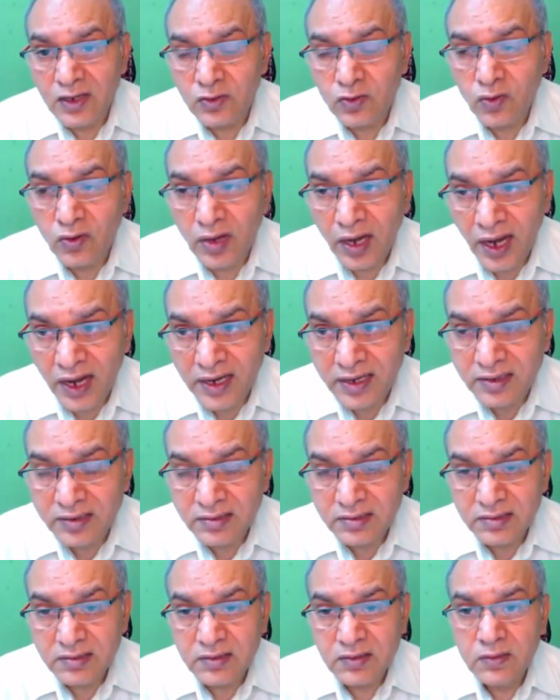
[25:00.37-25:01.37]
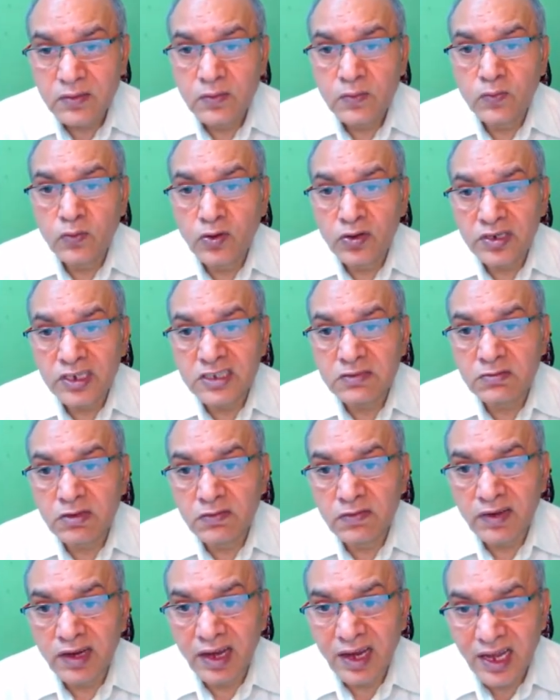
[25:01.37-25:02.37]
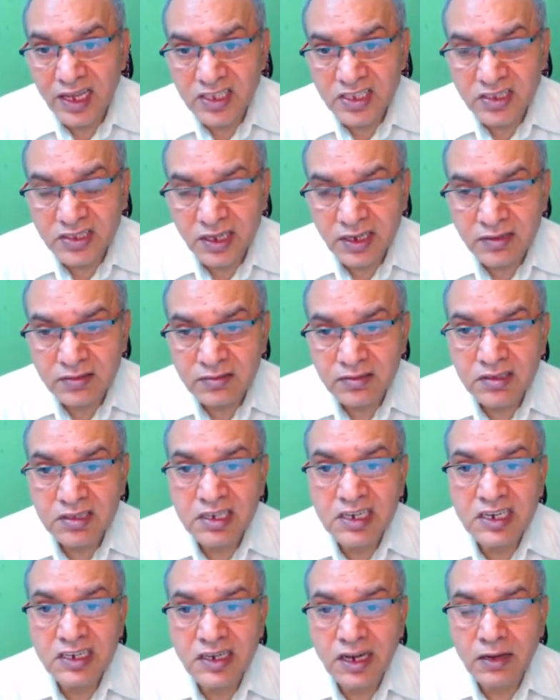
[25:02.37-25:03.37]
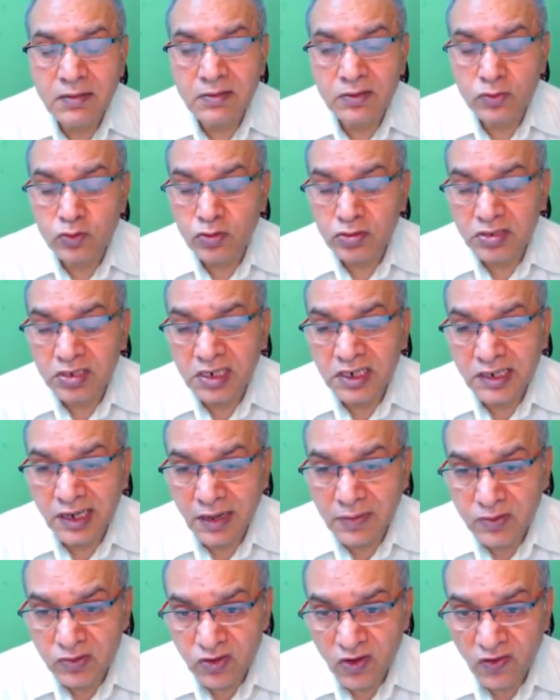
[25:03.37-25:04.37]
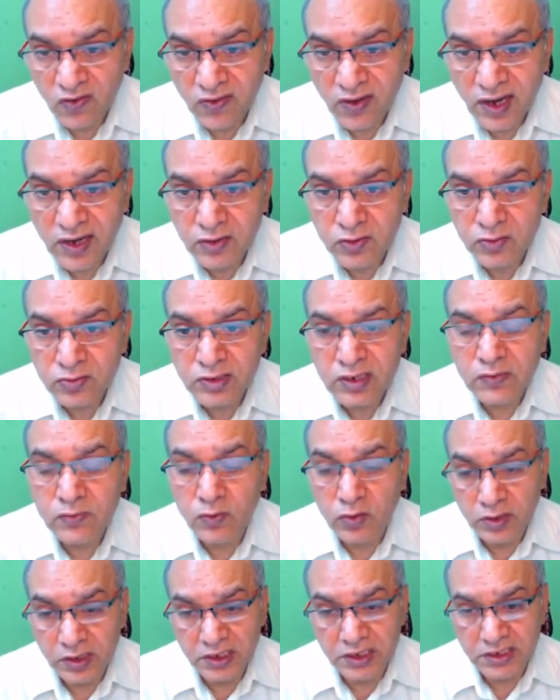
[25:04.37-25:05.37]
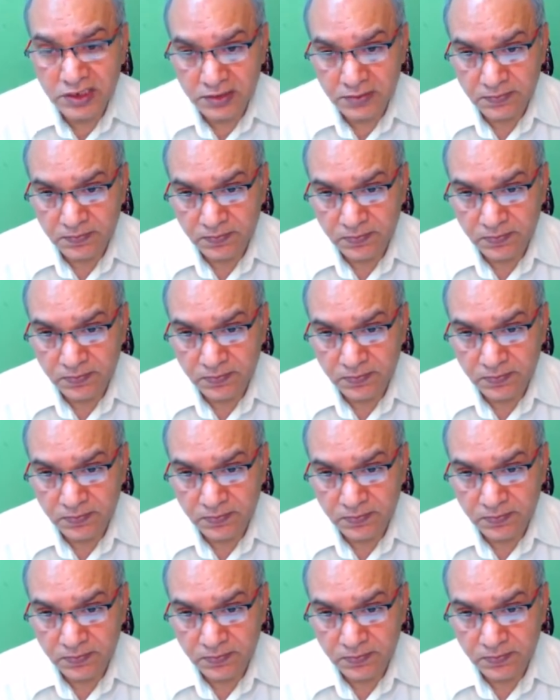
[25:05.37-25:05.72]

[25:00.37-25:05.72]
to line voltage will be less than root 3 times of line to neutral voltage.